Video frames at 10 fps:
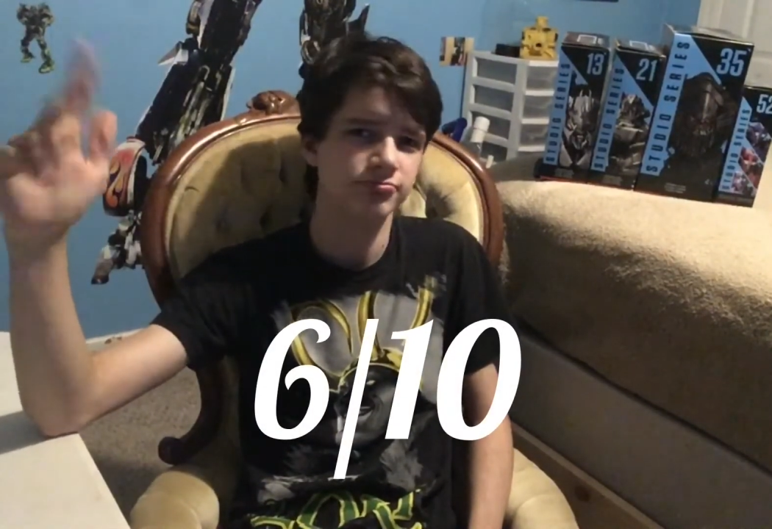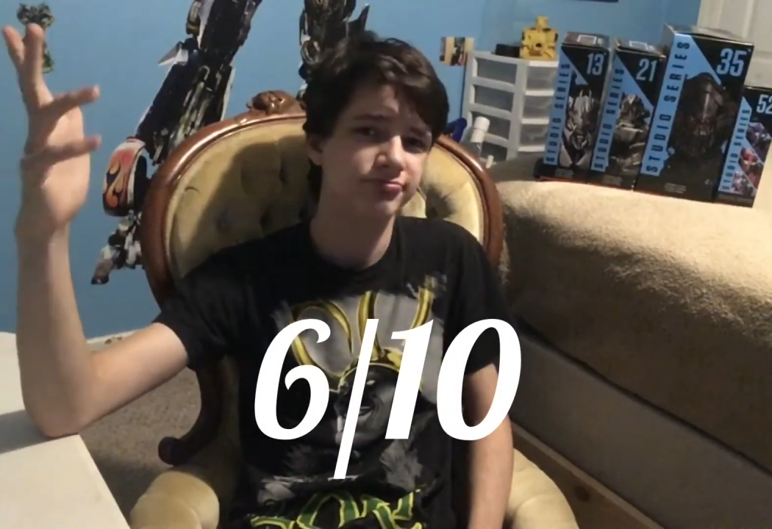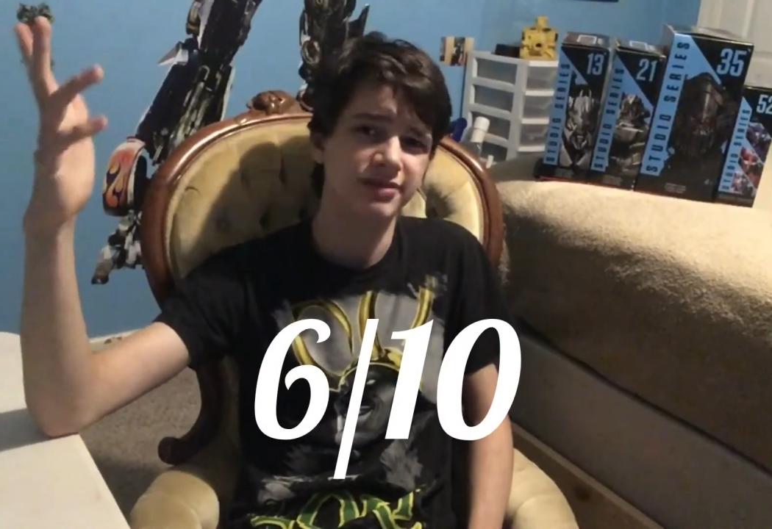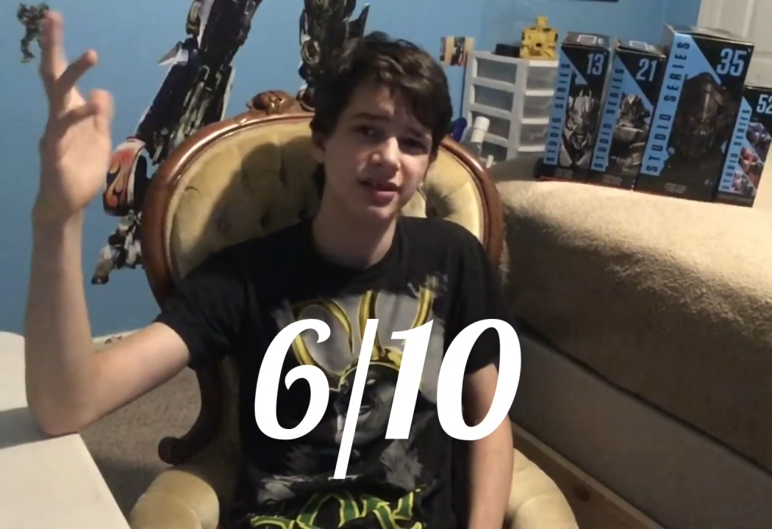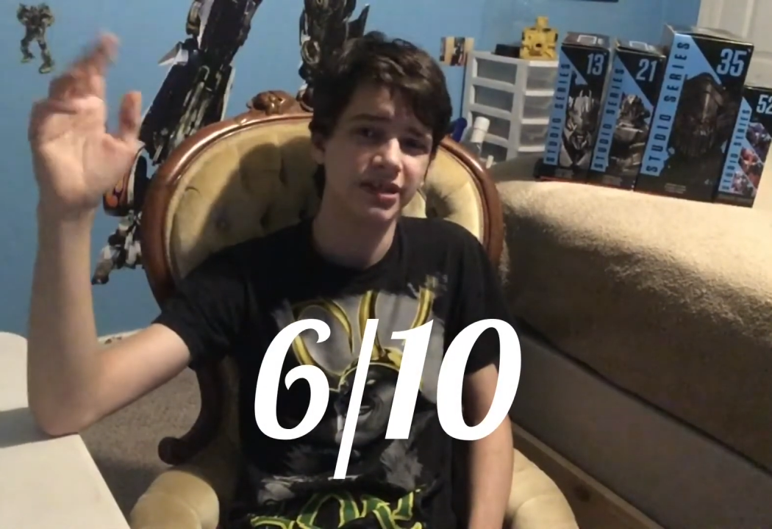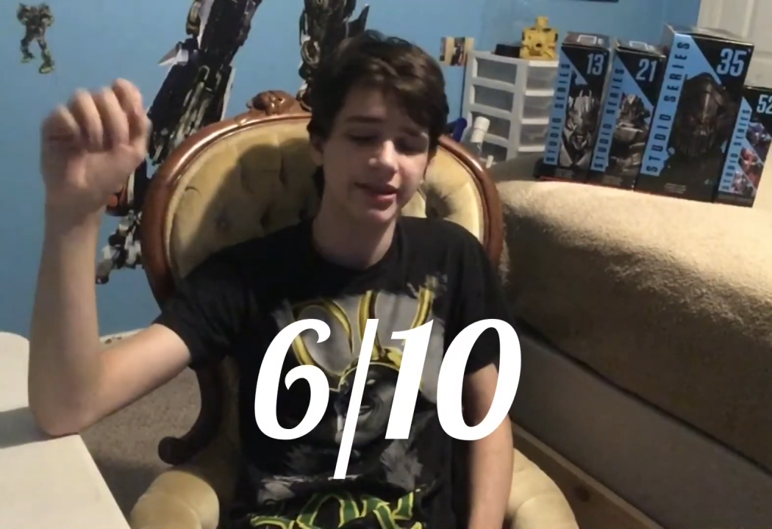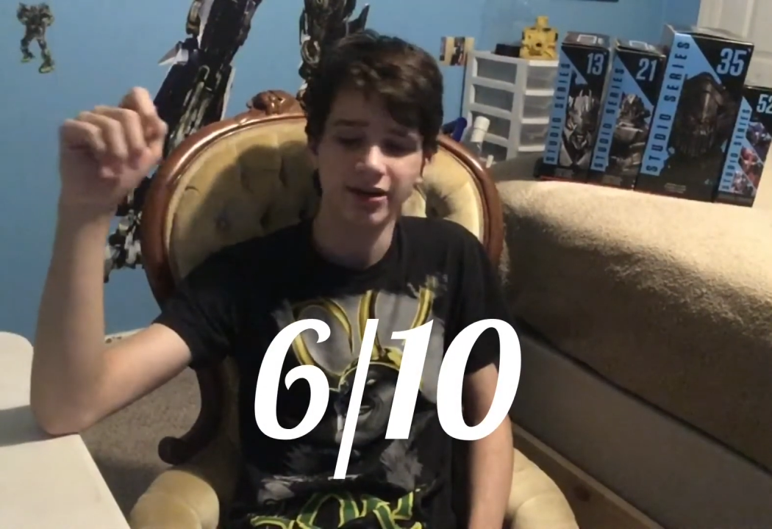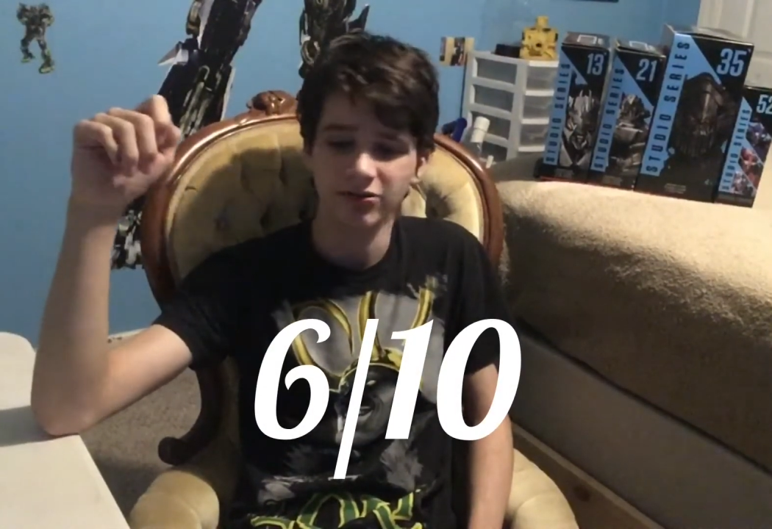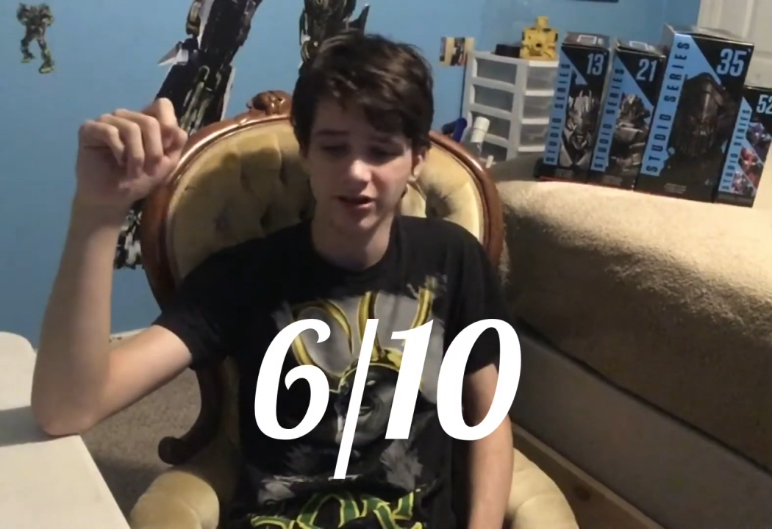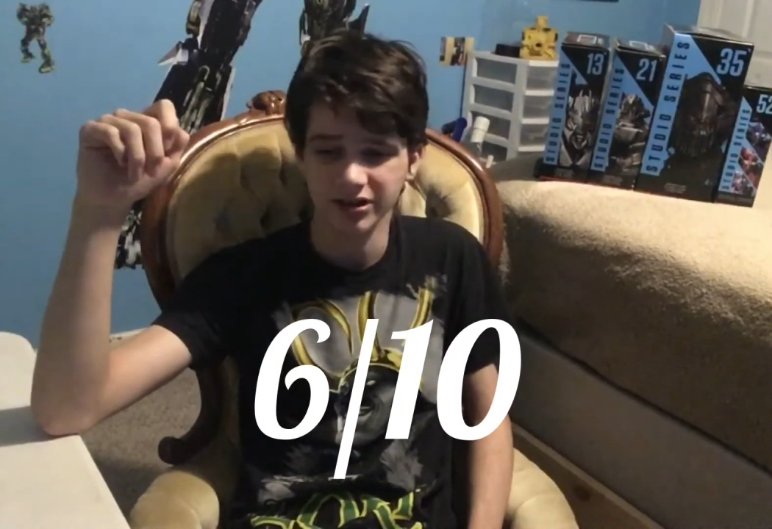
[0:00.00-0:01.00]
They're not that
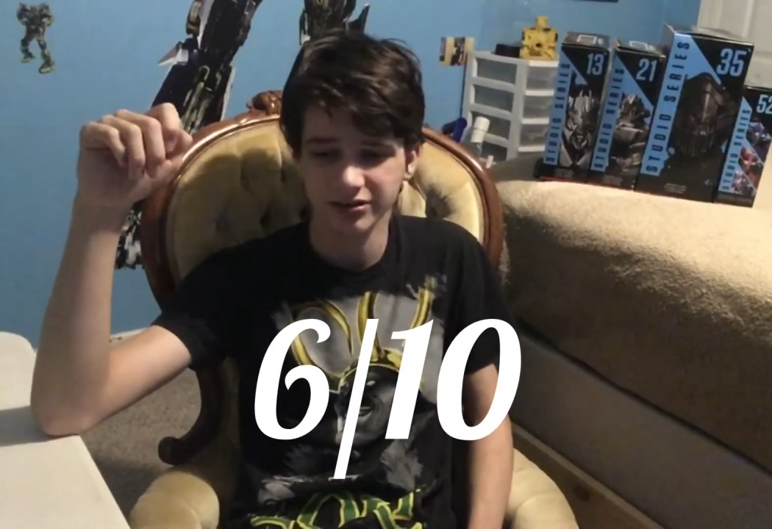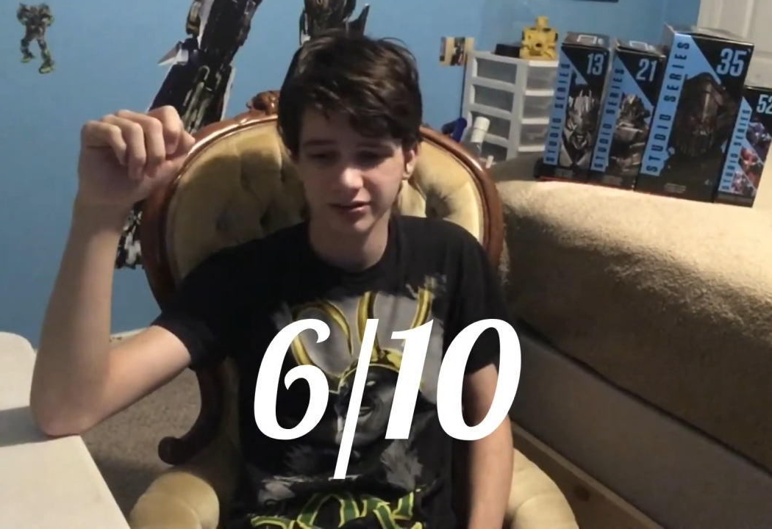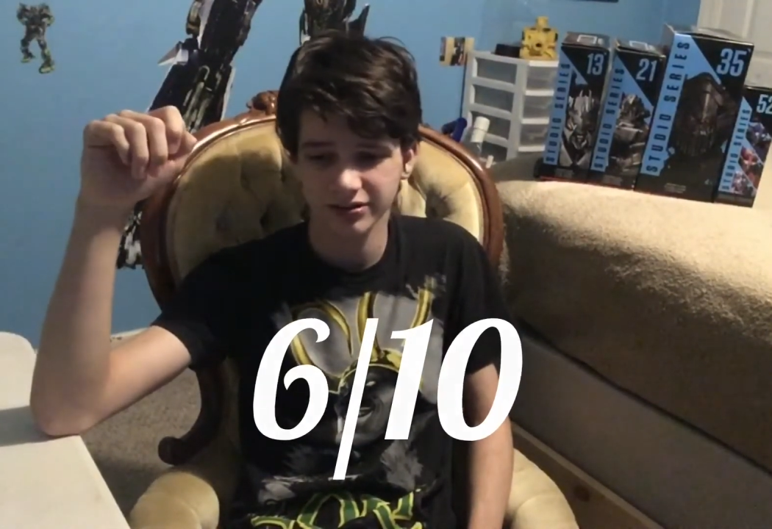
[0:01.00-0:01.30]
great.